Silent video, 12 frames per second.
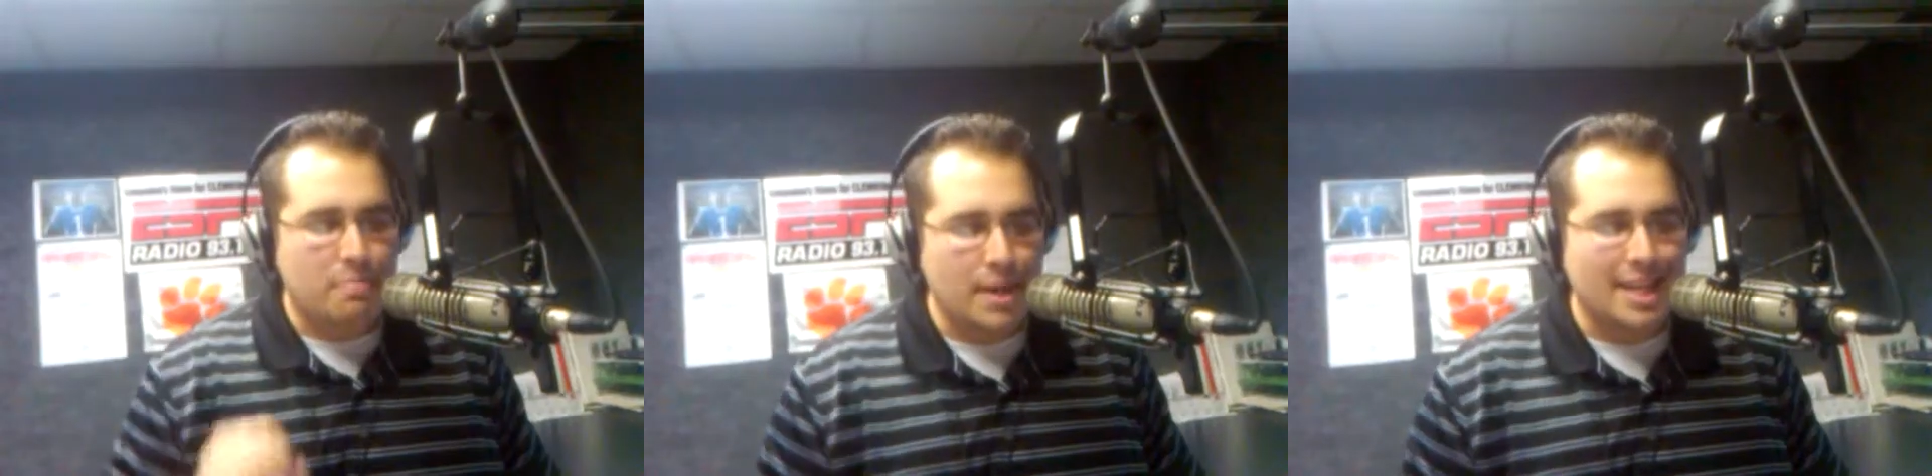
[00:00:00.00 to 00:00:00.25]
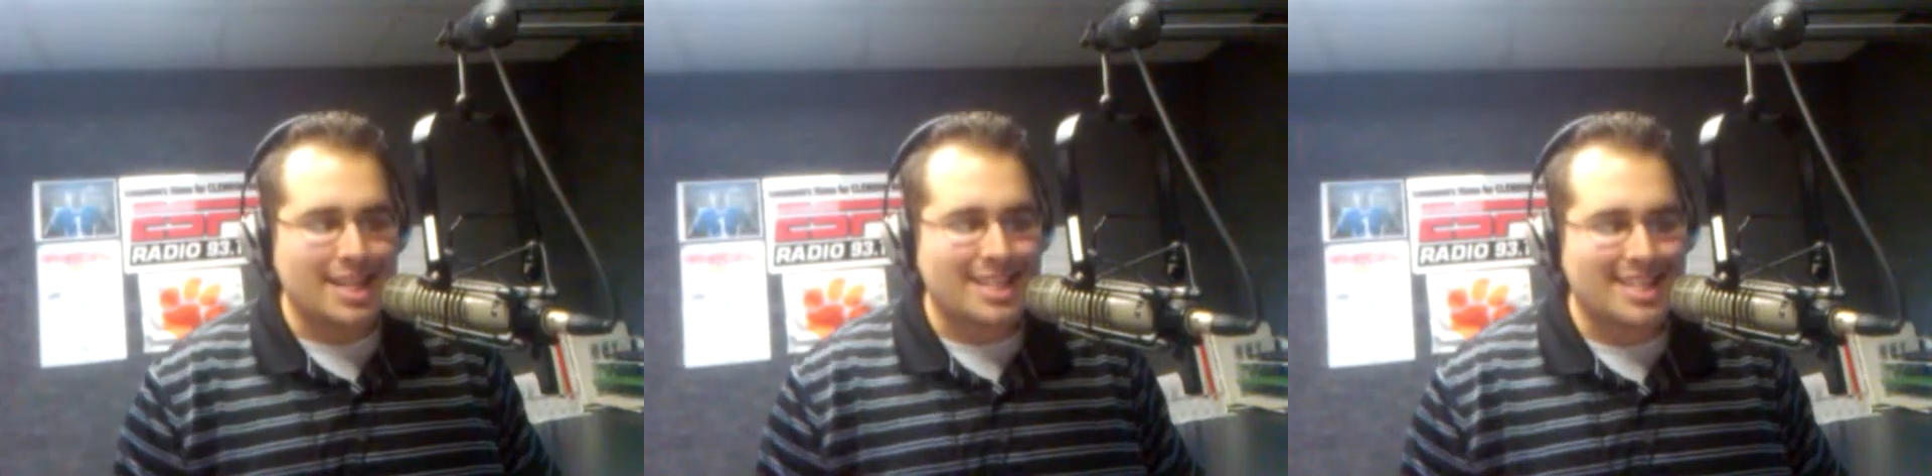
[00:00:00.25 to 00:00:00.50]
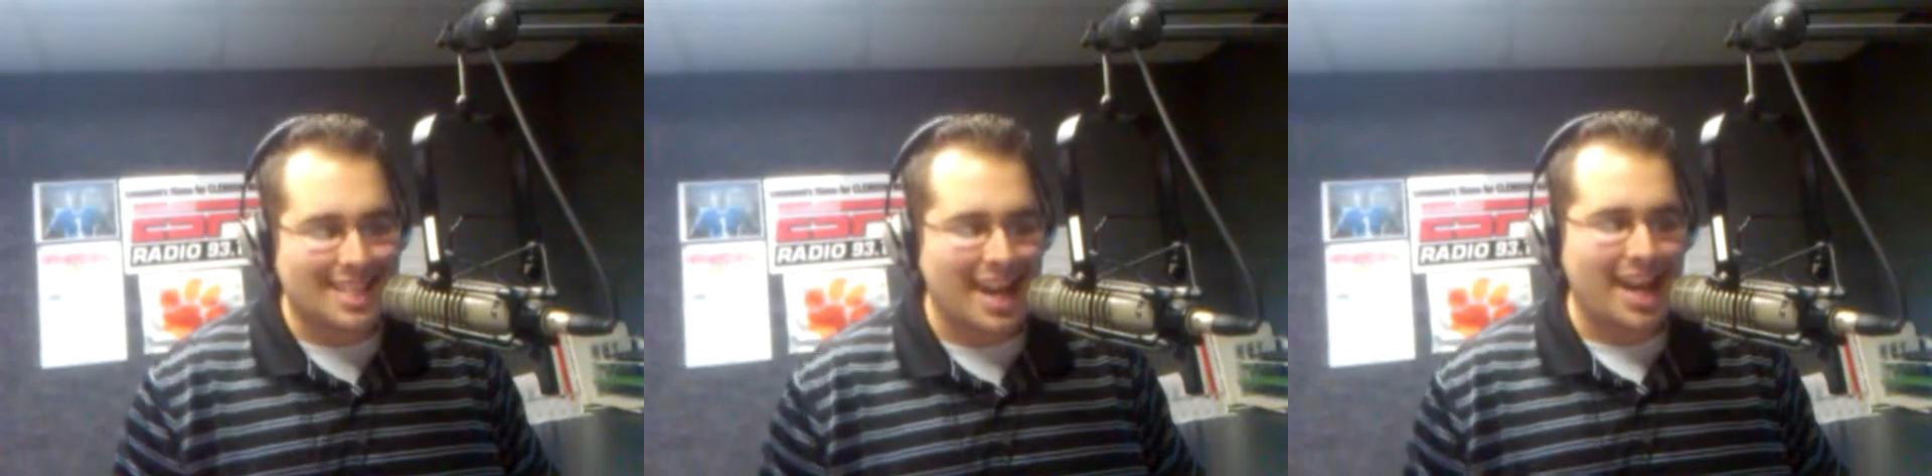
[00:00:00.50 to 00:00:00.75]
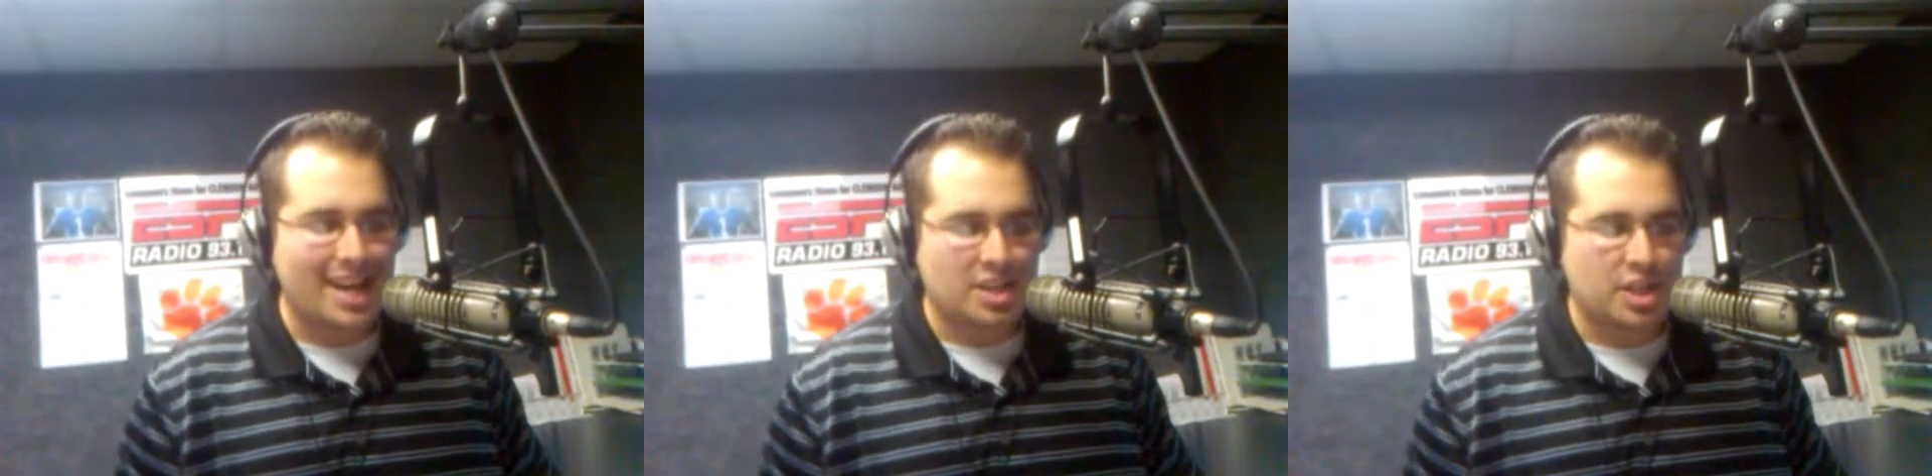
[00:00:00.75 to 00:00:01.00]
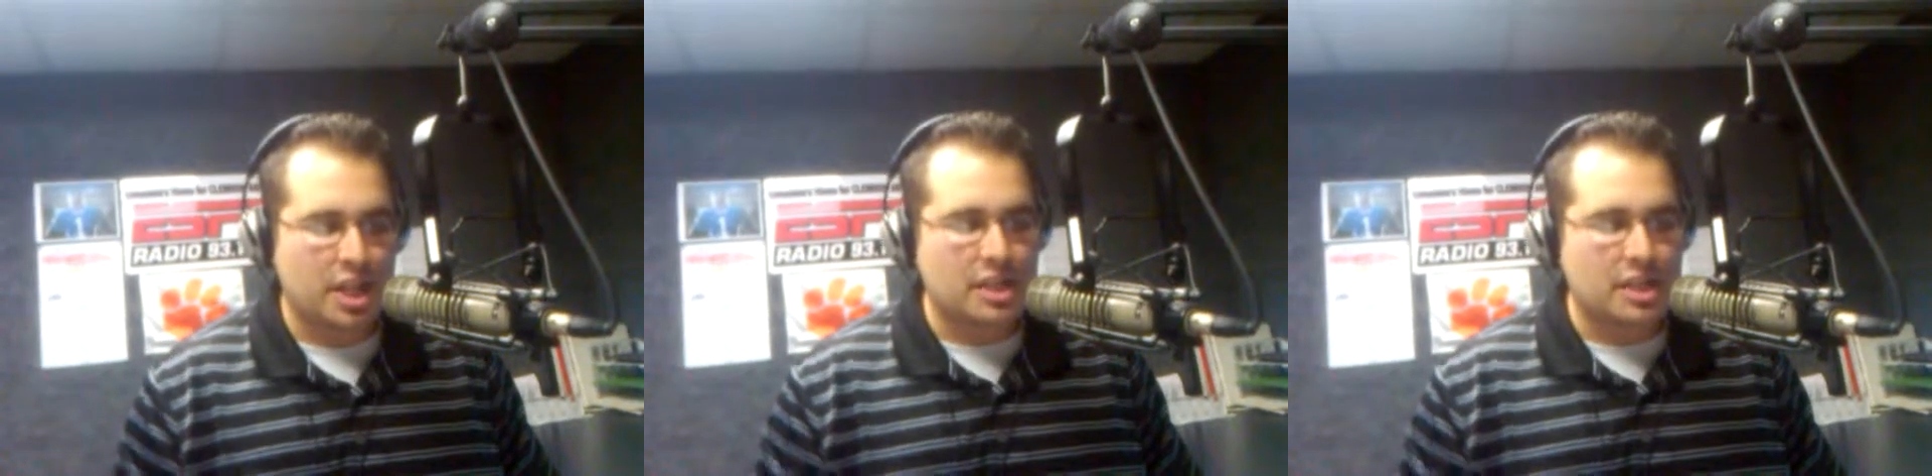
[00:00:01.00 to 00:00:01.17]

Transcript: the biggest stage,